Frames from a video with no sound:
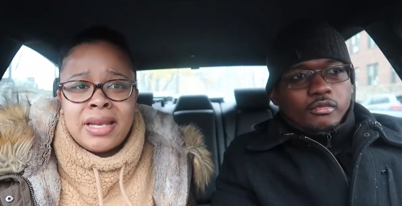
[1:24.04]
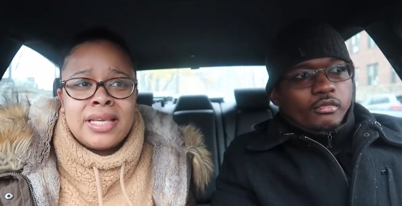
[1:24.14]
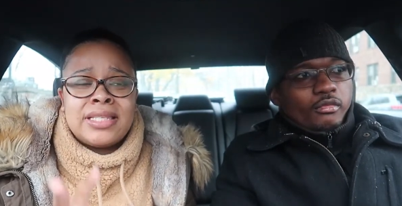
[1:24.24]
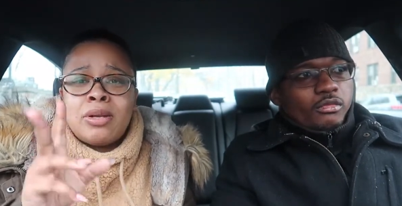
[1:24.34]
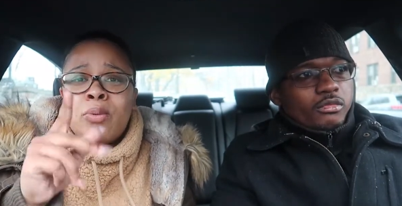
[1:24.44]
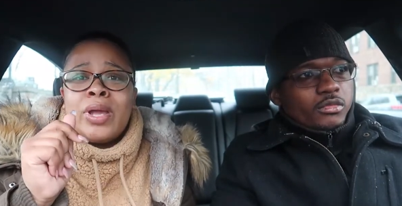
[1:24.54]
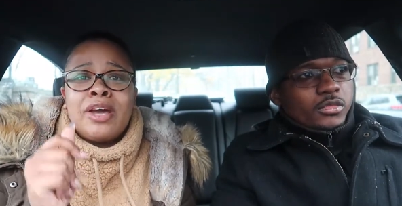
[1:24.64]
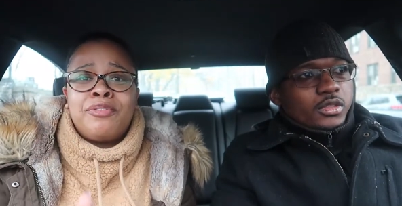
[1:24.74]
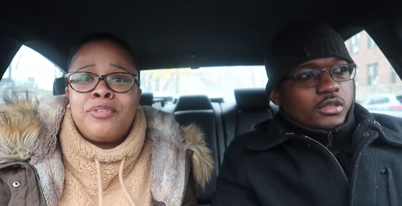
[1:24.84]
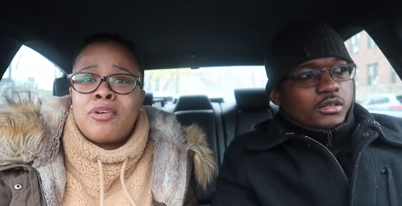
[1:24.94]
Speaker 1: that they said that we
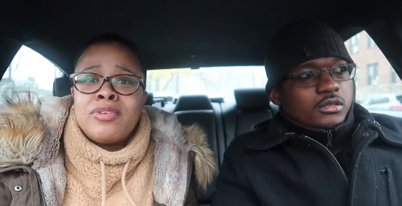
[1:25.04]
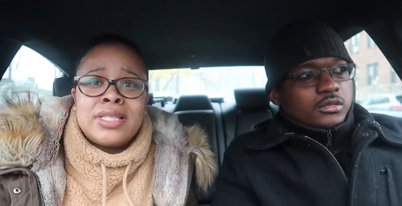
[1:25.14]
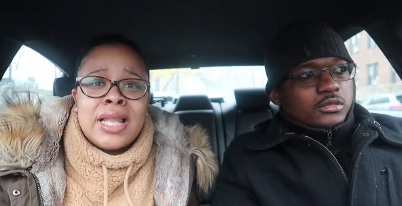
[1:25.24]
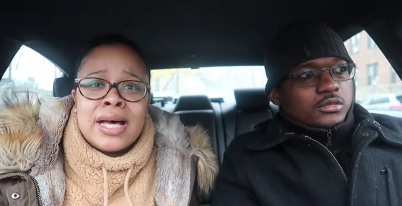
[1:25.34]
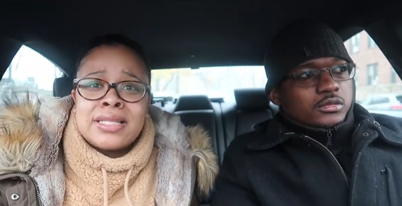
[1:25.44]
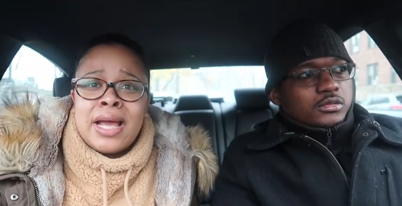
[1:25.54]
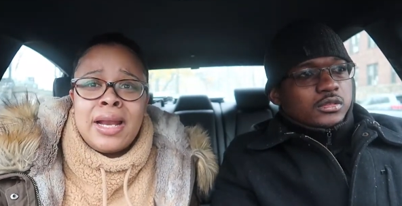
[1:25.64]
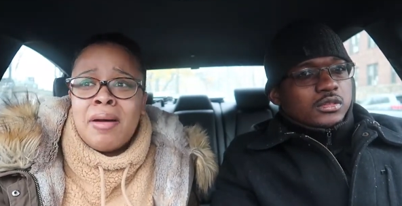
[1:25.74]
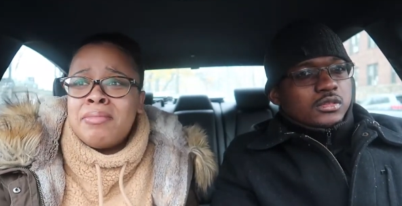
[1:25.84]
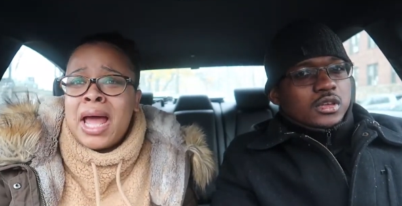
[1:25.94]
had flurries last
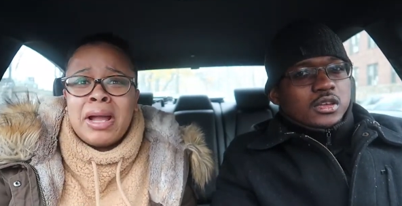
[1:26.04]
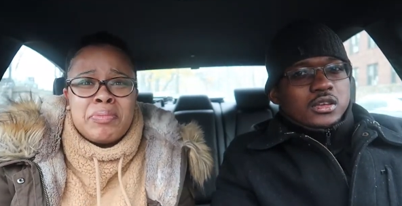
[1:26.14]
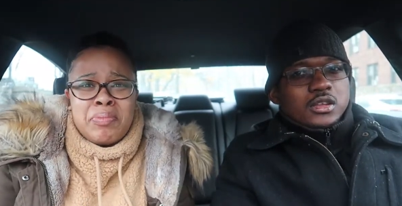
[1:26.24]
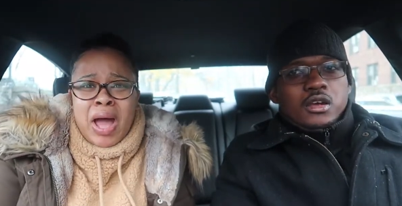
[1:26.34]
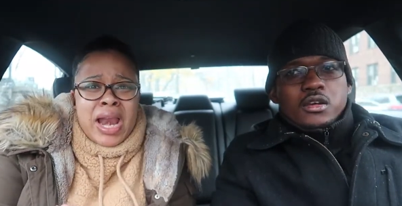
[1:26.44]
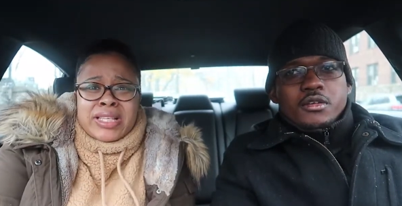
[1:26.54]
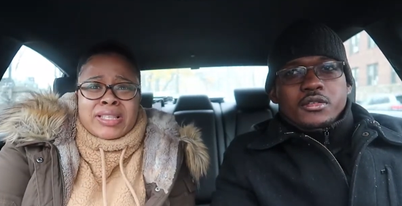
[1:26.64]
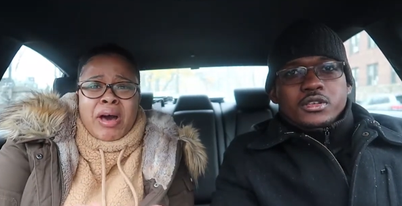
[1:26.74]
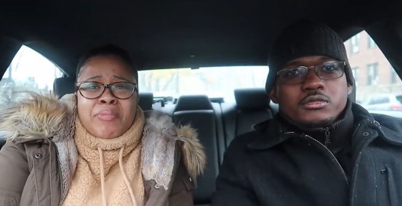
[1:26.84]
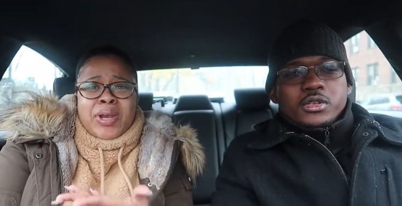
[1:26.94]
night. I'm like, in our
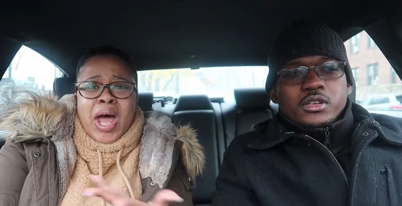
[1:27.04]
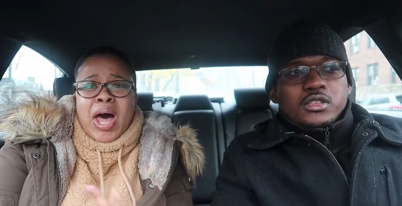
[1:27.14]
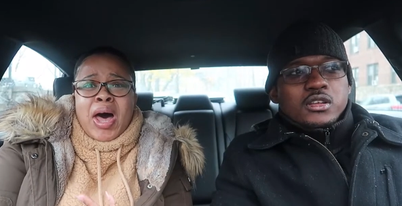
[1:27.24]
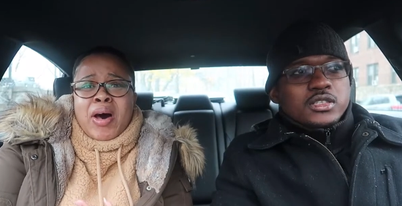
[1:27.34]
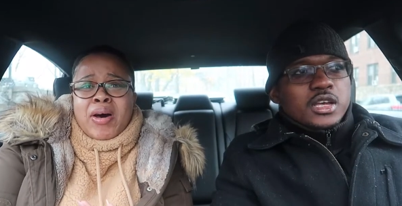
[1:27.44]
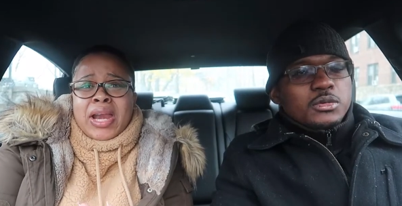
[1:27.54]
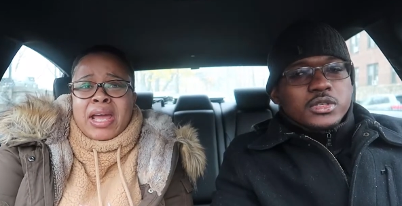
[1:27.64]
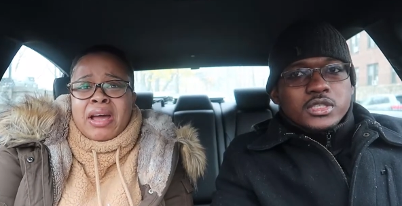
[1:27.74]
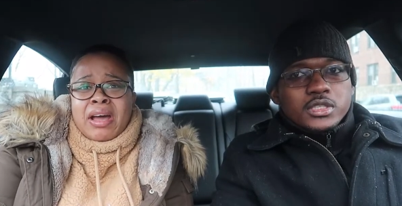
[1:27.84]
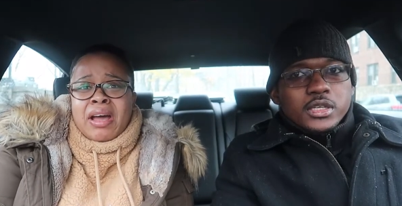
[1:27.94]
areas, we looked outside, we
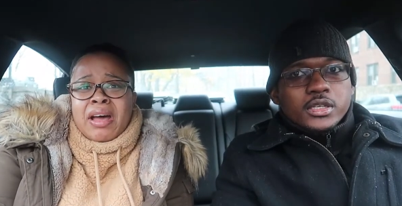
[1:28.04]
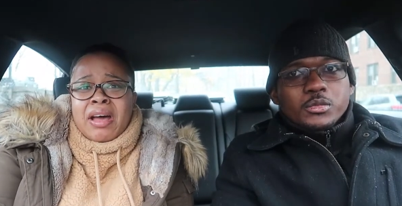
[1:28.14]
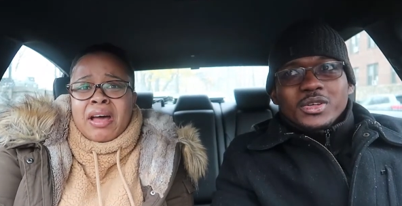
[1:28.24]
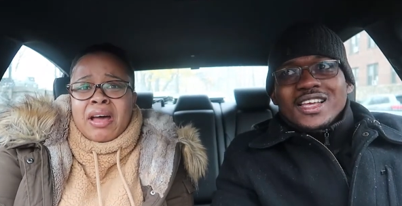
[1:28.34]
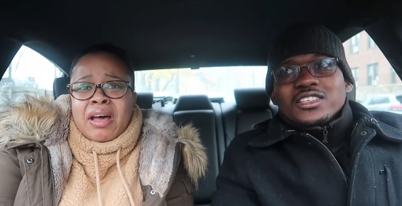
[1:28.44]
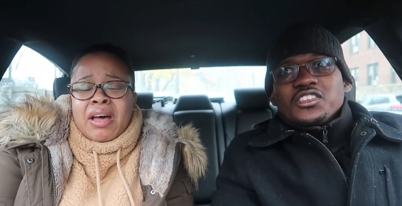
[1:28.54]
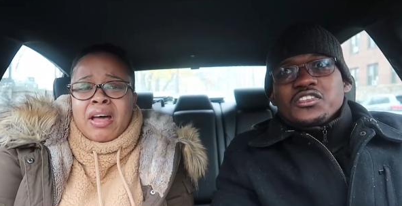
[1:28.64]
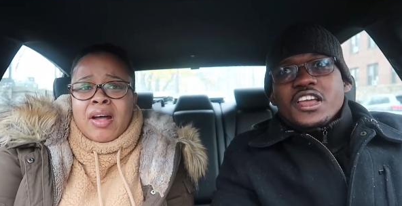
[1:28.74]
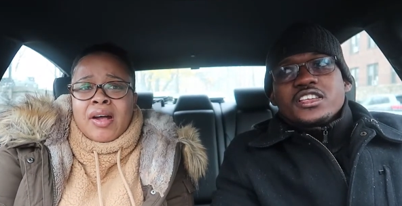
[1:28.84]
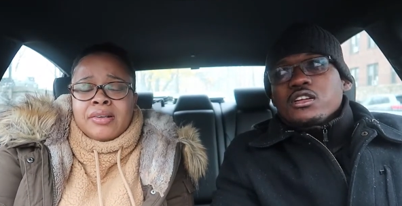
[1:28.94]
didn't see no indoor. But that's
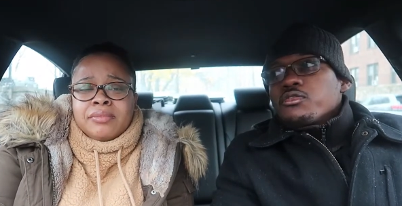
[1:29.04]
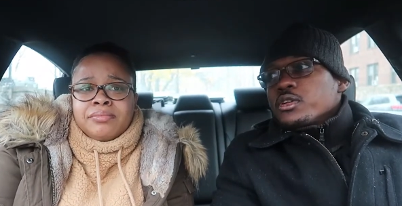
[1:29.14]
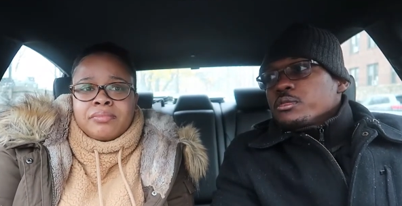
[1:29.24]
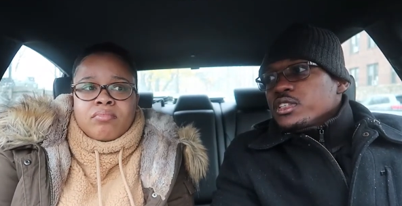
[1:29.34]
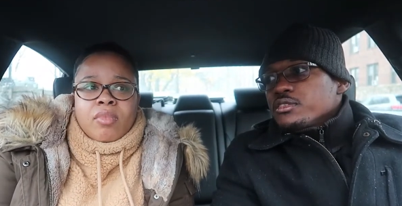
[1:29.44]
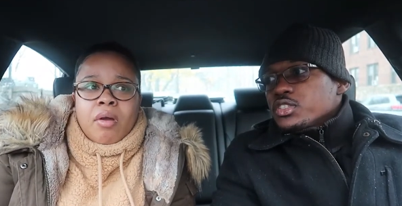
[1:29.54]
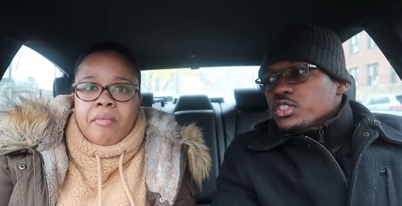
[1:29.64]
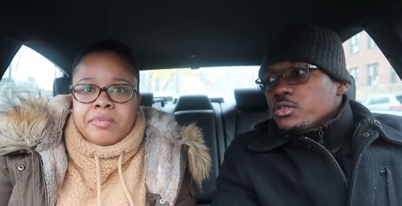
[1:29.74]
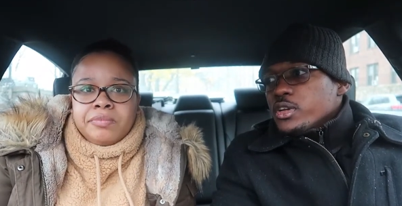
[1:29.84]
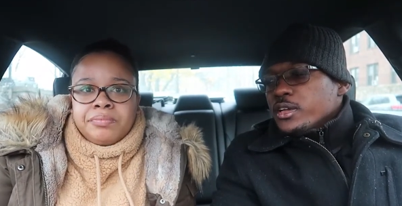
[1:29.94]
crazy though for them to even
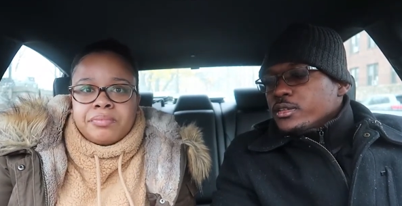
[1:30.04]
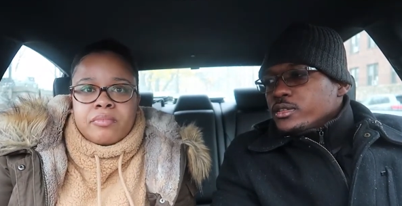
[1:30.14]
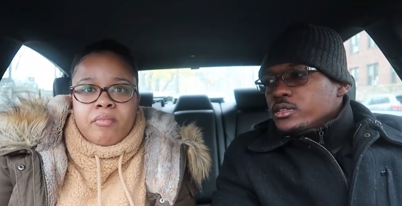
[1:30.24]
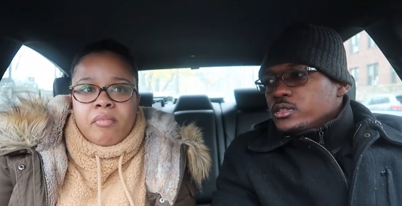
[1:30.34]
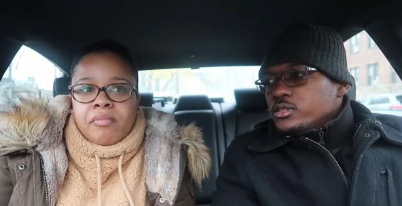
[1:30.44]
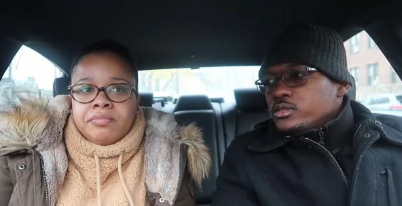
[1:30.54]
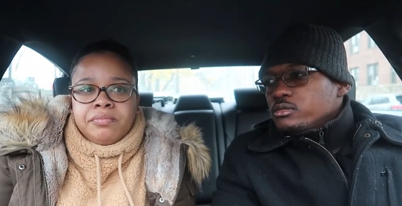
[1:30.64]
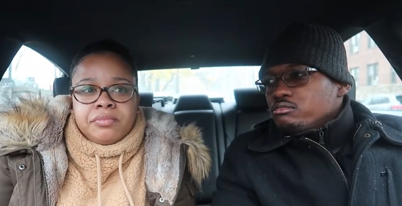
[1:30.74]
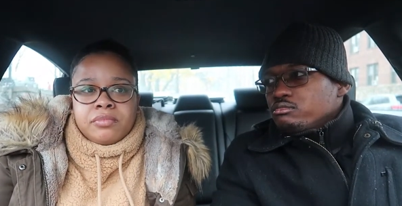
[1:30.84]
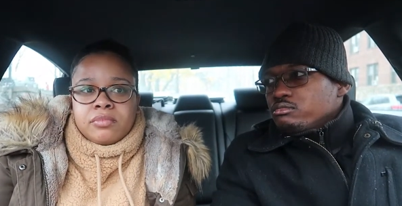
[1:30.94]
show that.
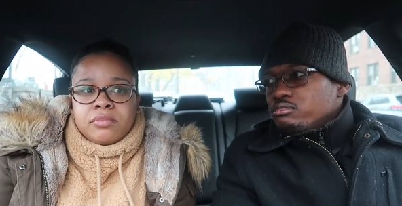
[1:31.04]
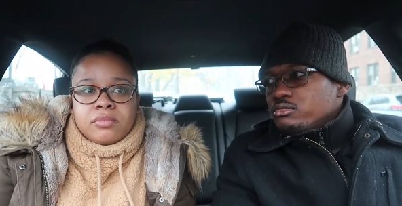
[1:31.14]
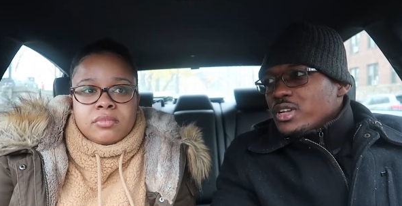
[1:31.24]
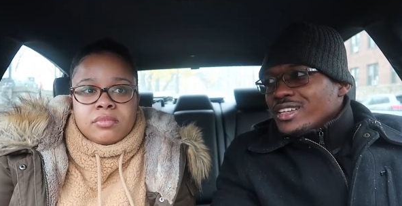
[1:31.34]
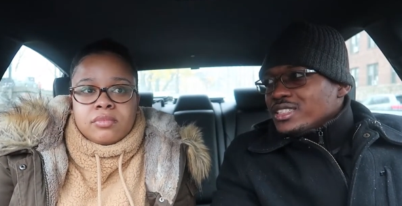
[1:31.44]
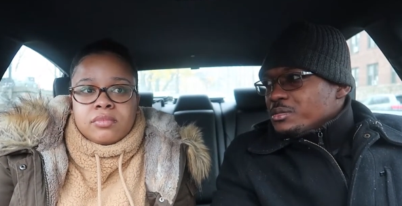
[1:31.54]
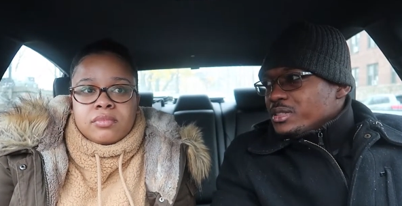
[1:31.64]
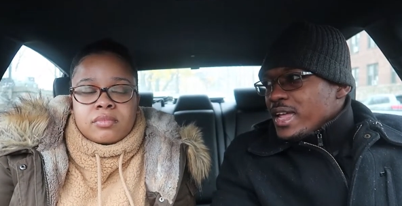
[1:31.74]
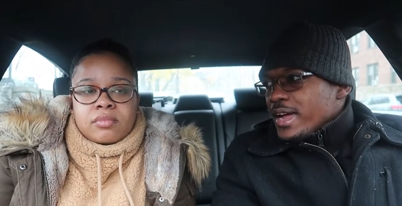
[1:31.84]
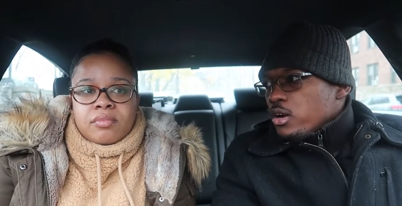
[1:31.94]
I guess it
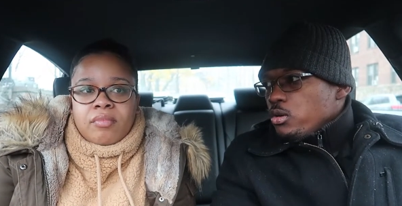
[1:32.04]
was that